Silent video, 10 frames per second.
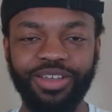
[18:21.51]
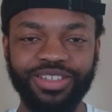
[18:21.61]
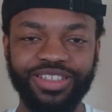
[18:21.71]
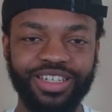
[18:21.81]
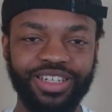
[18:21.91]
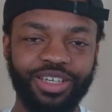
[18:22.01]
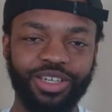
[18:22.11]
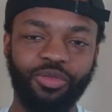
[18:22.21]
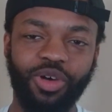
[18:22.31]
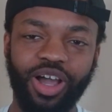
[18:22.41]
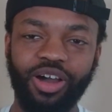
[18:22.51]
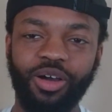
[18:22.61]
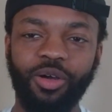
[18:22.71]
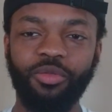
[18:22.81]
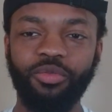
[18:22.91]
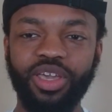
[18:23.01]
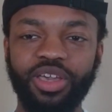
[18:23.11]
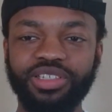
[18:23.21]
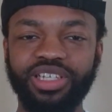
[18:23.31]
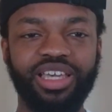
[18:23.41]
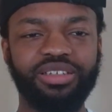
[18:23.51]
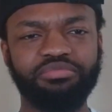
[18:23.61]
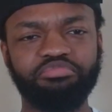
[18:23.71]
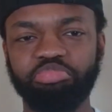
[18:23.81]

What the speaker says: I hadn't seen it in a while. He was like,